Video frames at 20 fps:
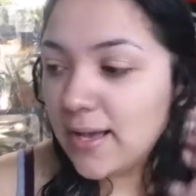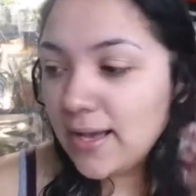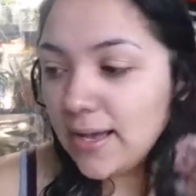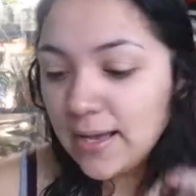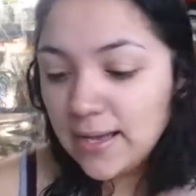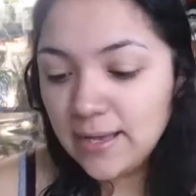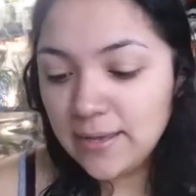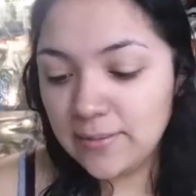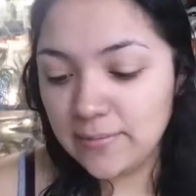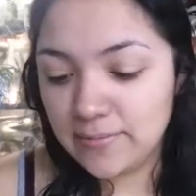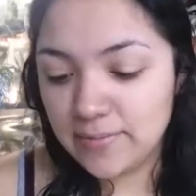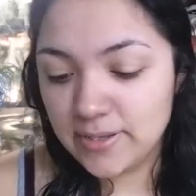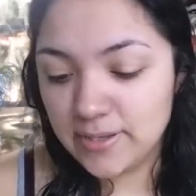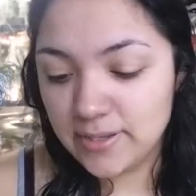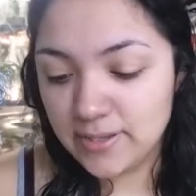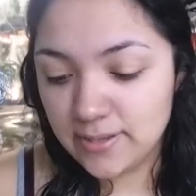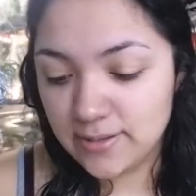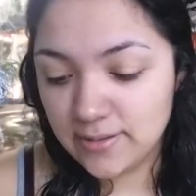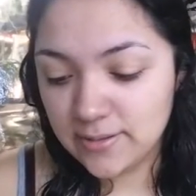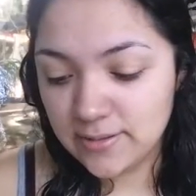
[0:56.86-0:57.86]

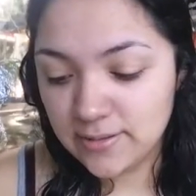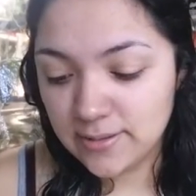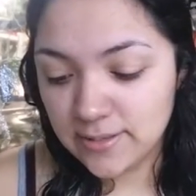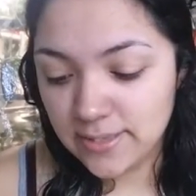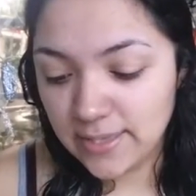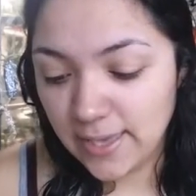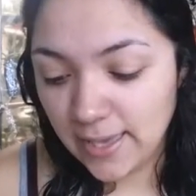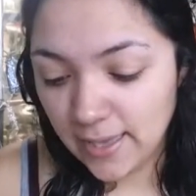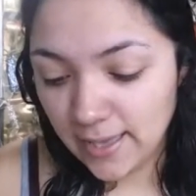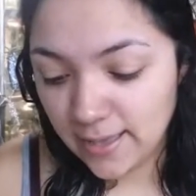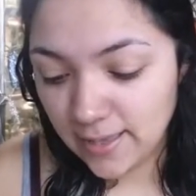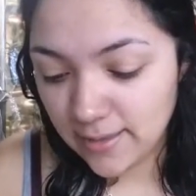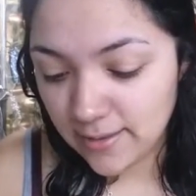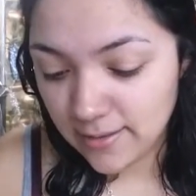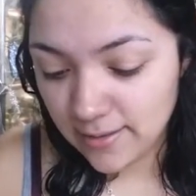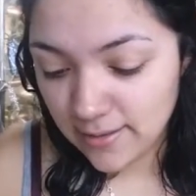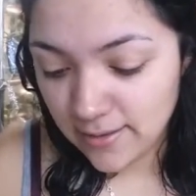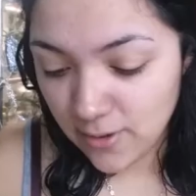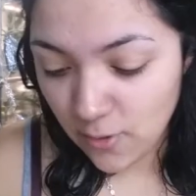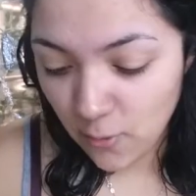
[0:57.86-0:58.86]
yeah,
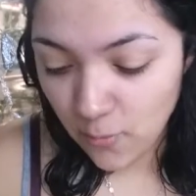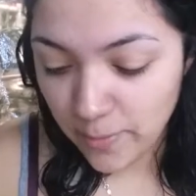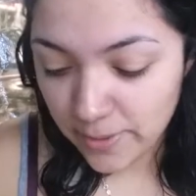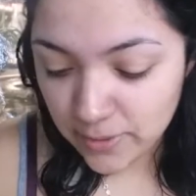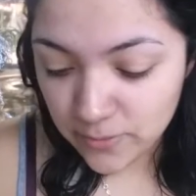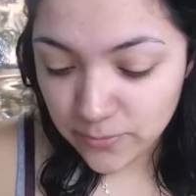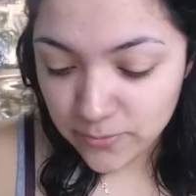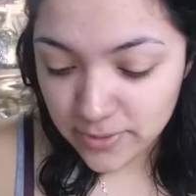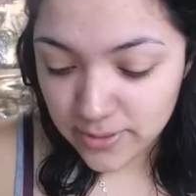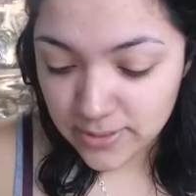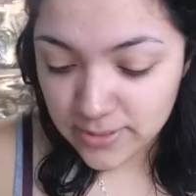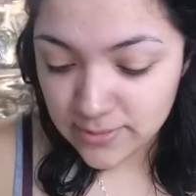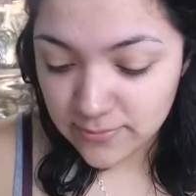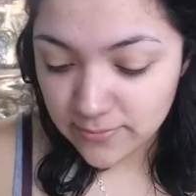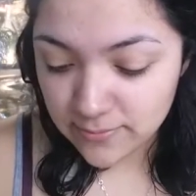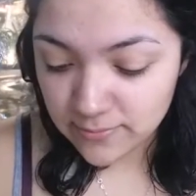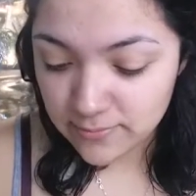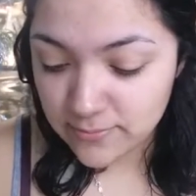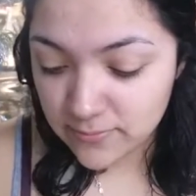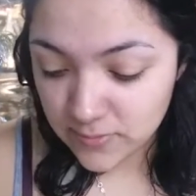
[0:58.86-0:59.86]
I hope I don't really
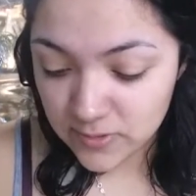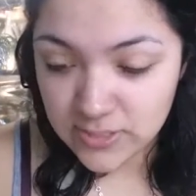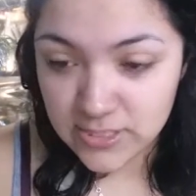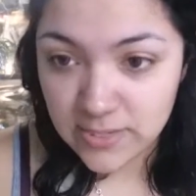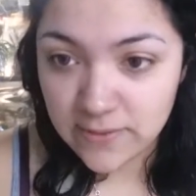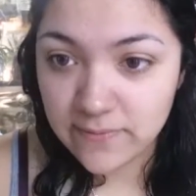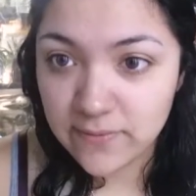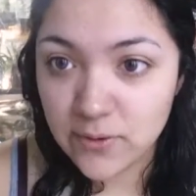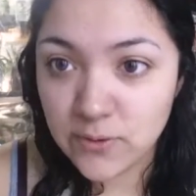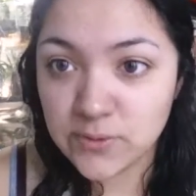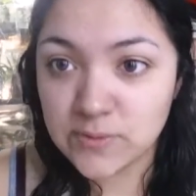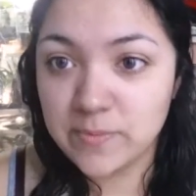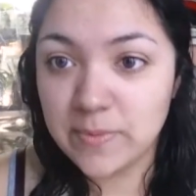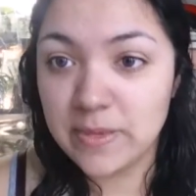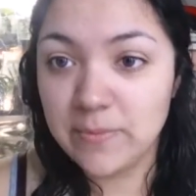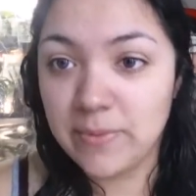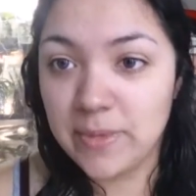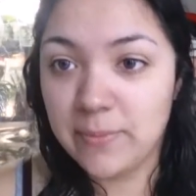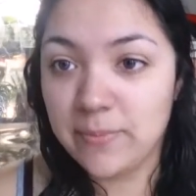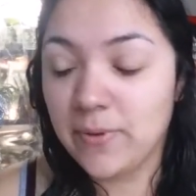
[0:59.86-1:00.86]
receive those
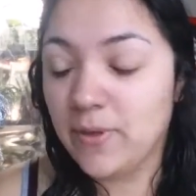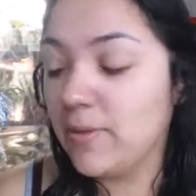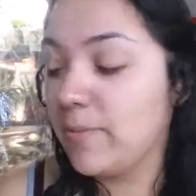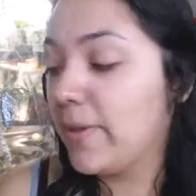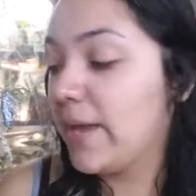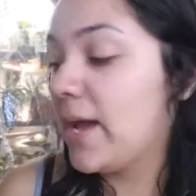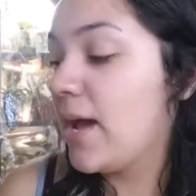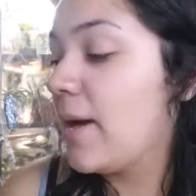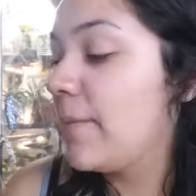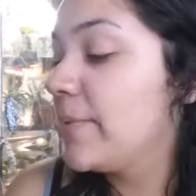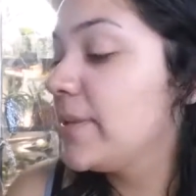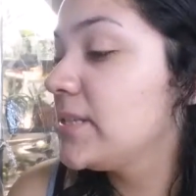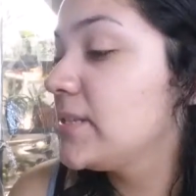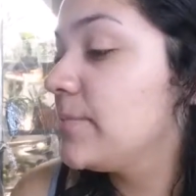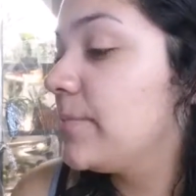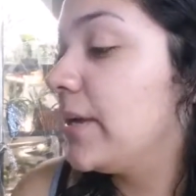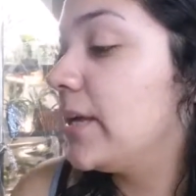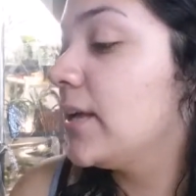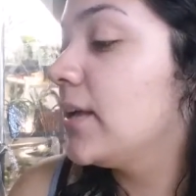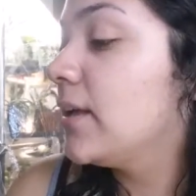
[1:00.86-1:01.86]
mean people on my
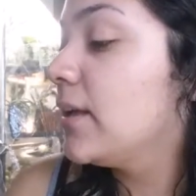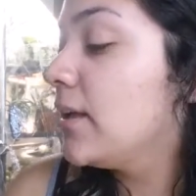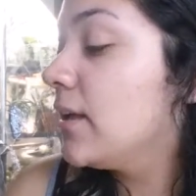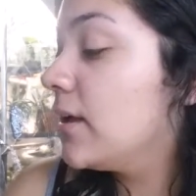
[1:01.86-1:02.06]
comments. But